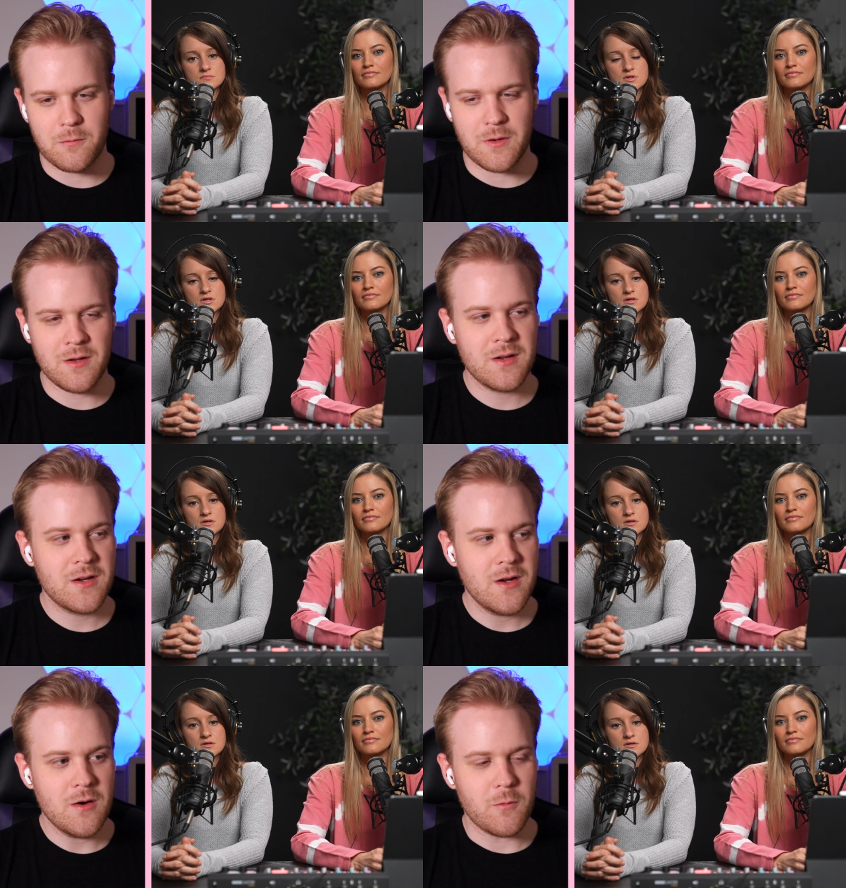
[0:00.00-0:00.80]
Speaker 1: we,
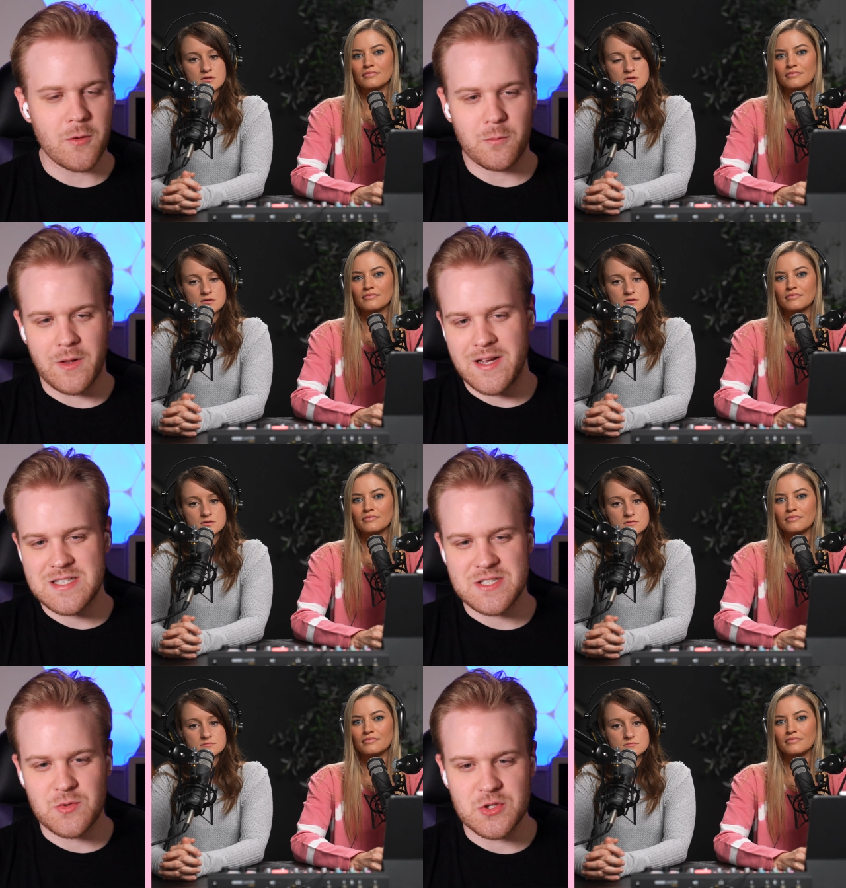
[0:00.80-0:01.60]
we
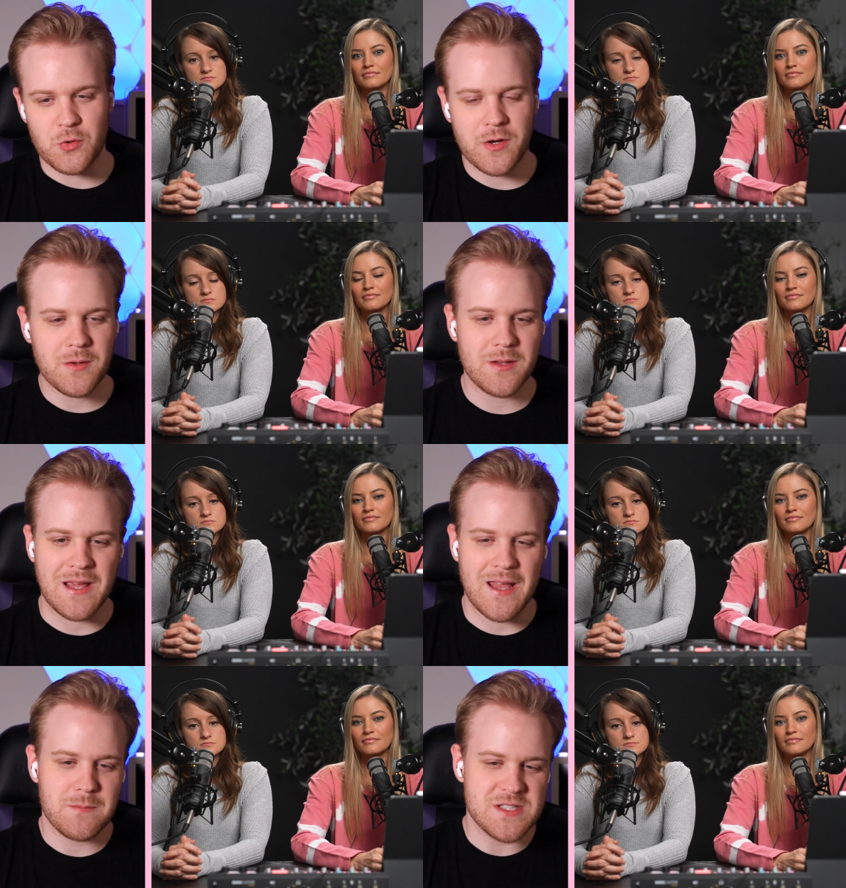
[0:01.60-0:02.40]
like to enjoy
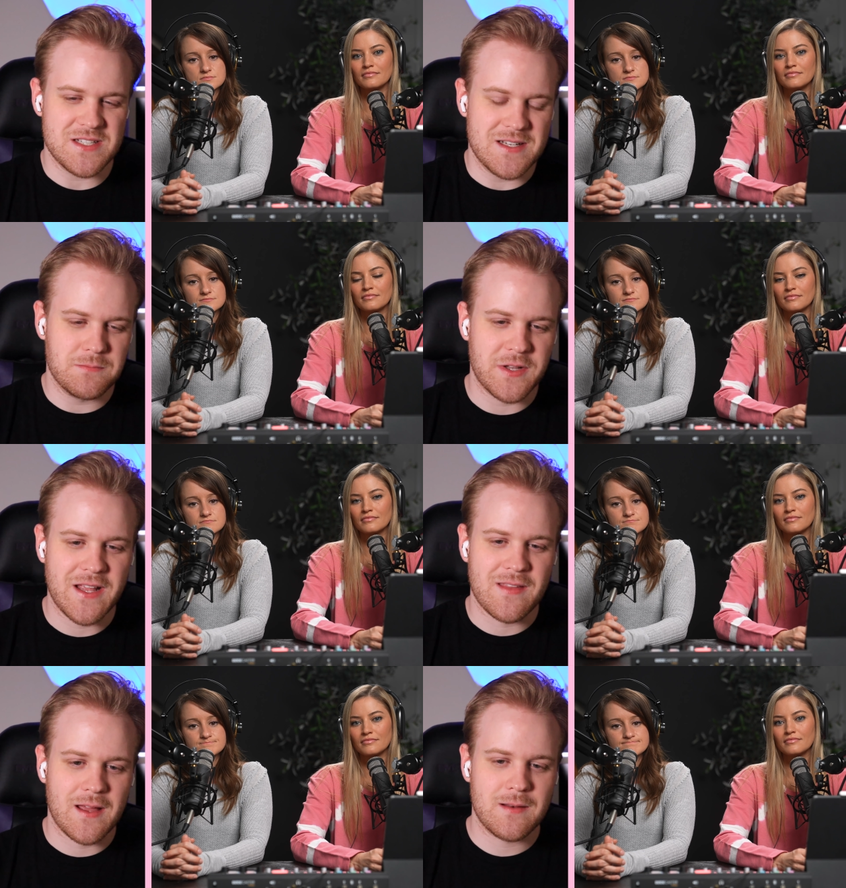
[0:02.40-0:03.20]
games and, and
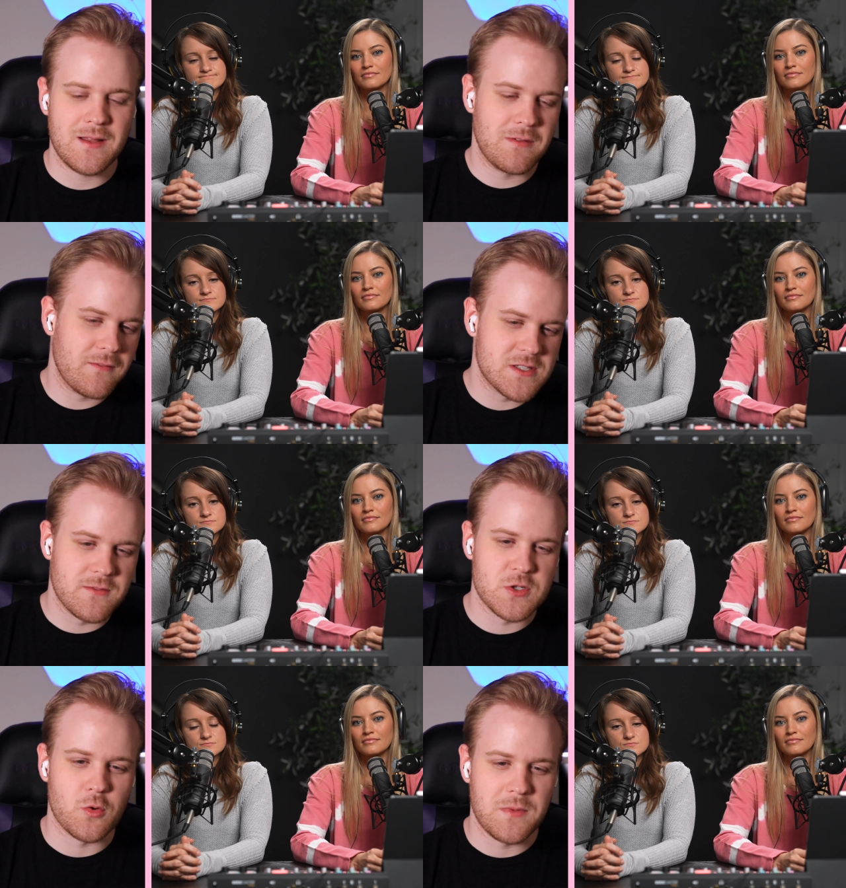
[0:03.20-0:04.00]
playing that, even if it's a
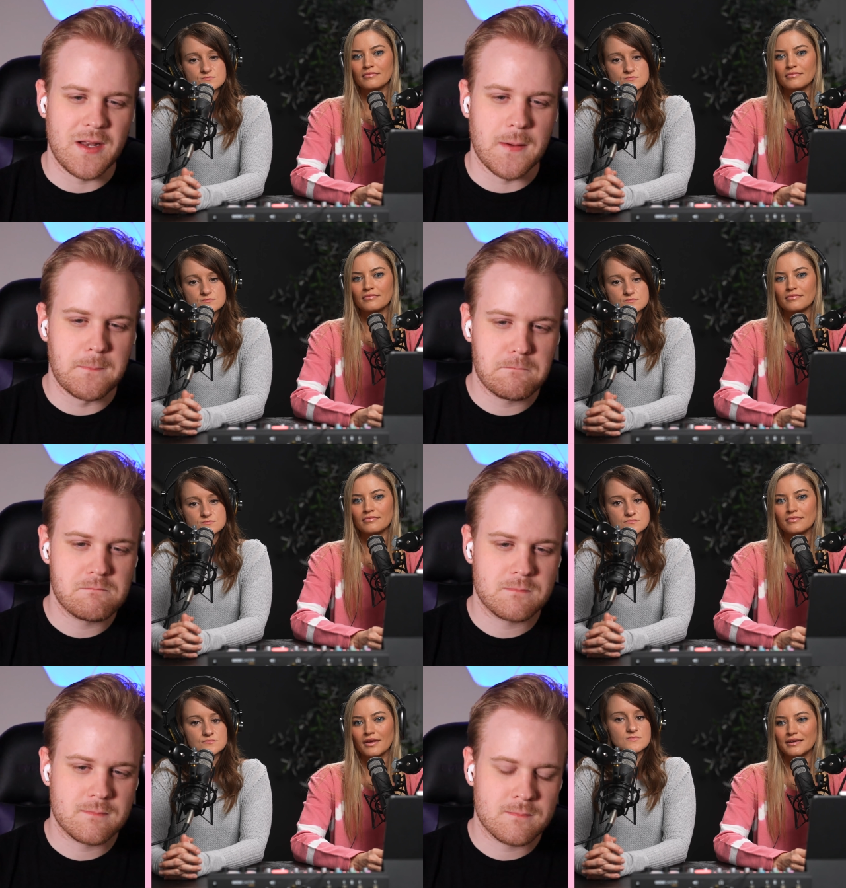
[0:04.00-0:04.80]
visual medium.
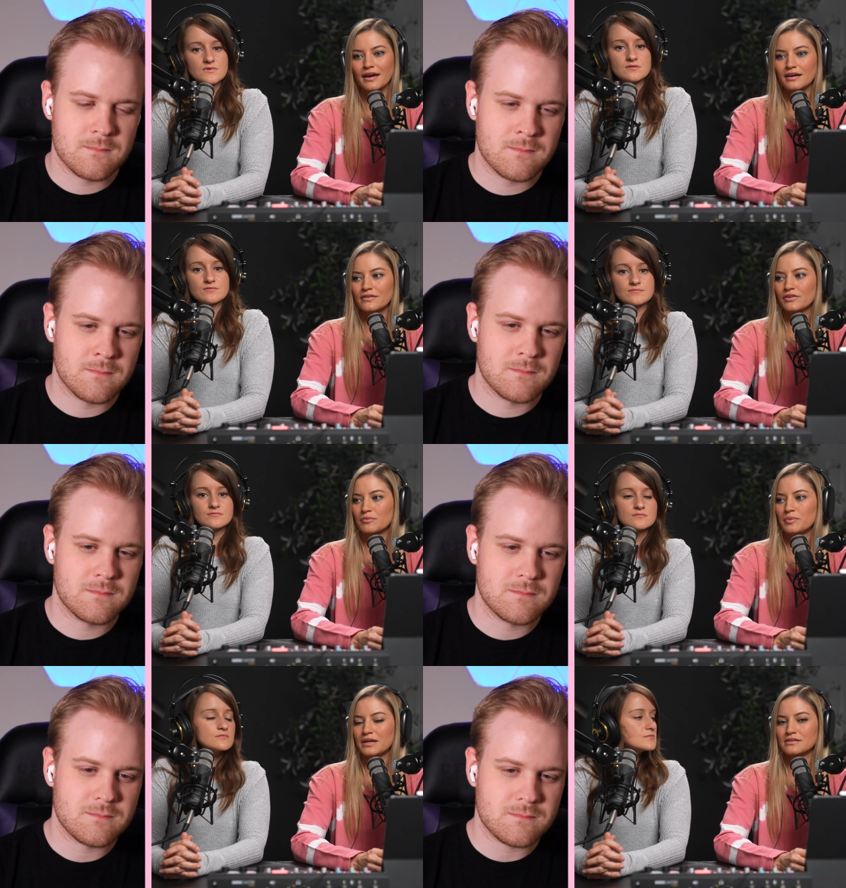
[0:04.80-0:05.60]
Speaker 2: Yeah, and I feel
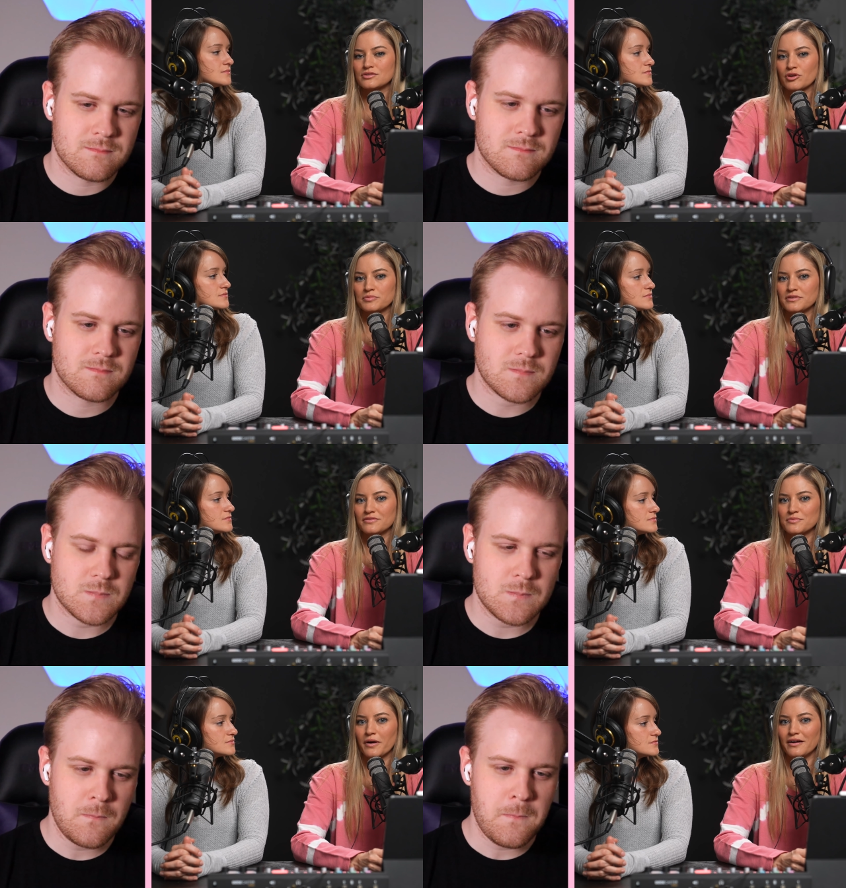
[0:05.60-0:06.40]
like being descriptive
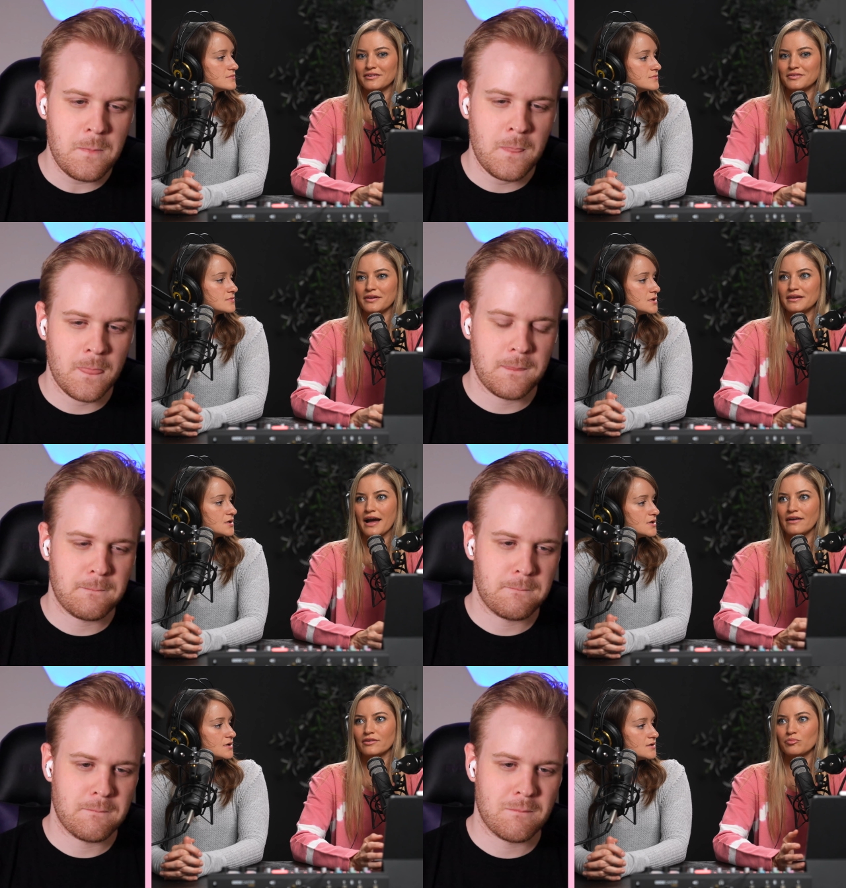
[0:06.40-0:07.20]
as well and, and
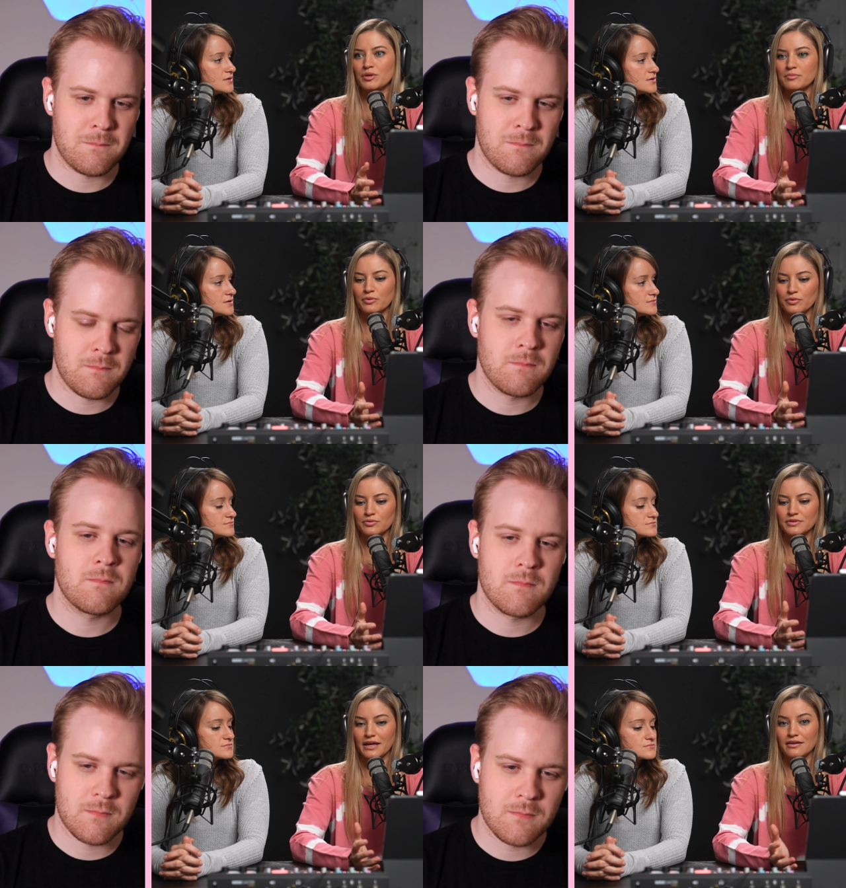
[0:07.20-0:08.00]
having people
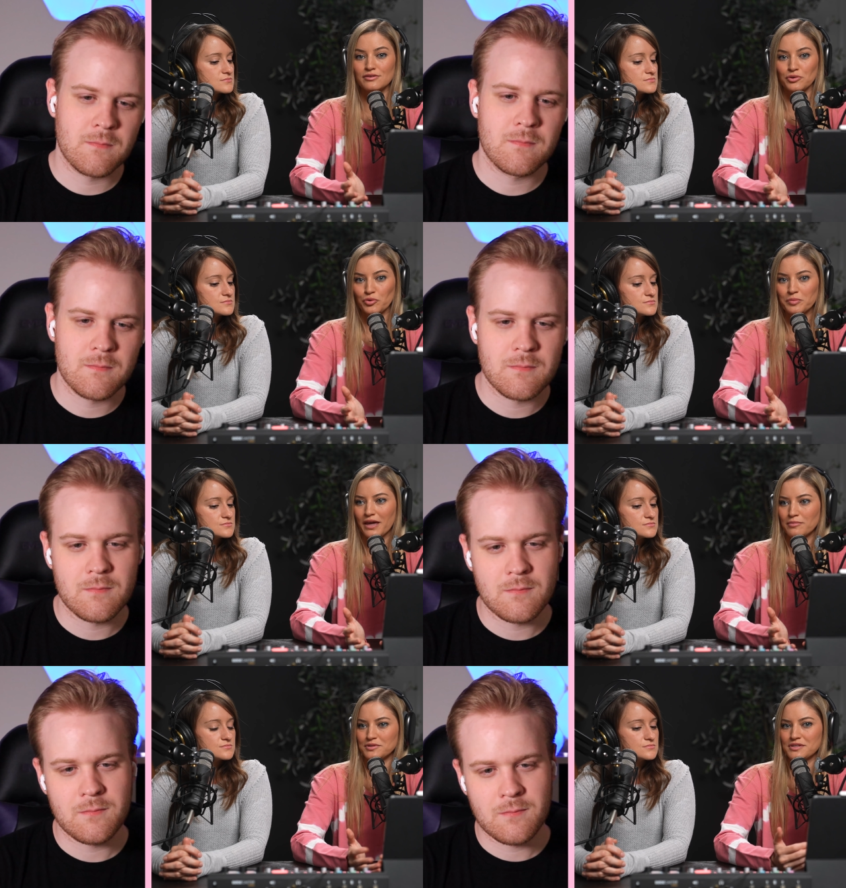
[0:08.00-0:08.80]
like you be
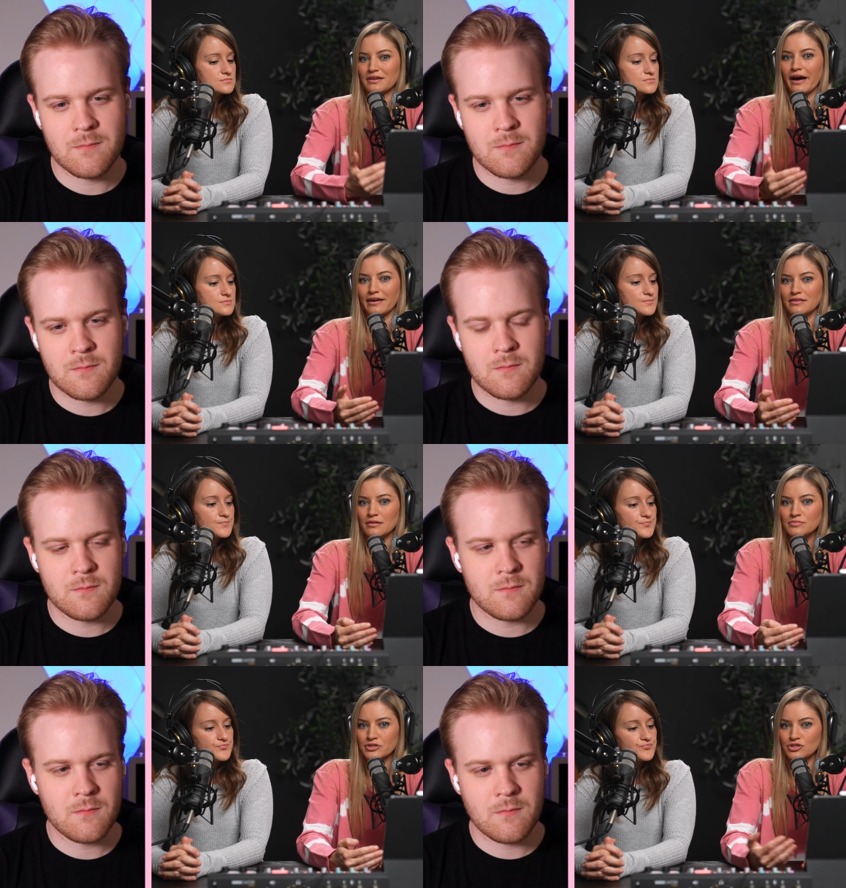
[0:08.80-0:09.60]
able to guide
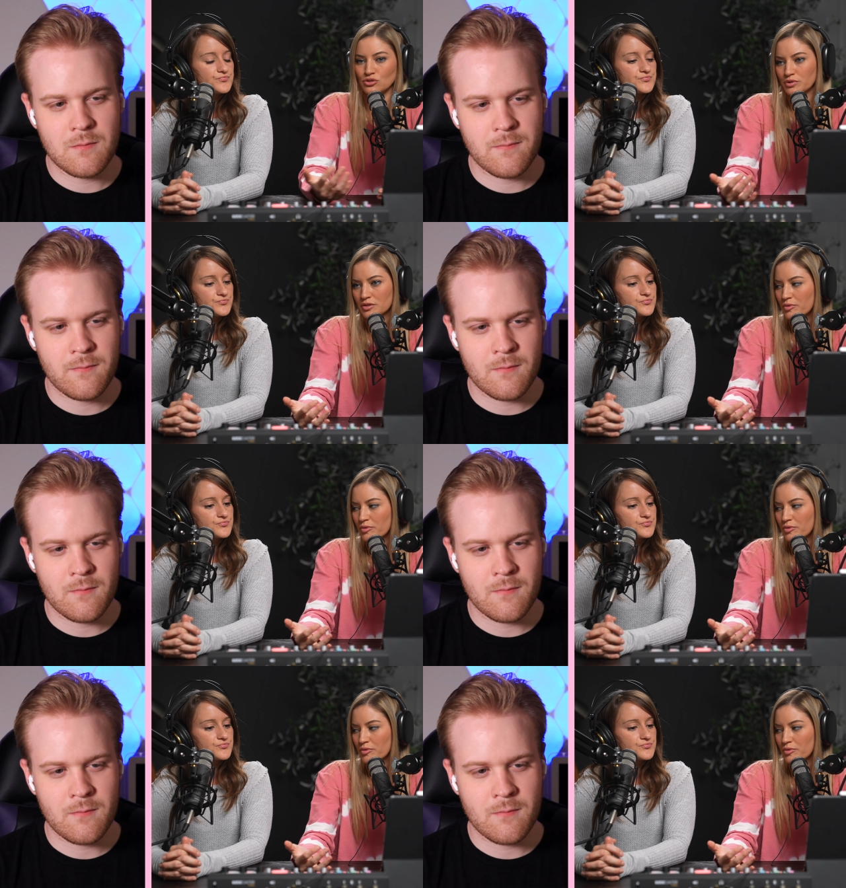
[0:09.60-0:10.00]
them to do it the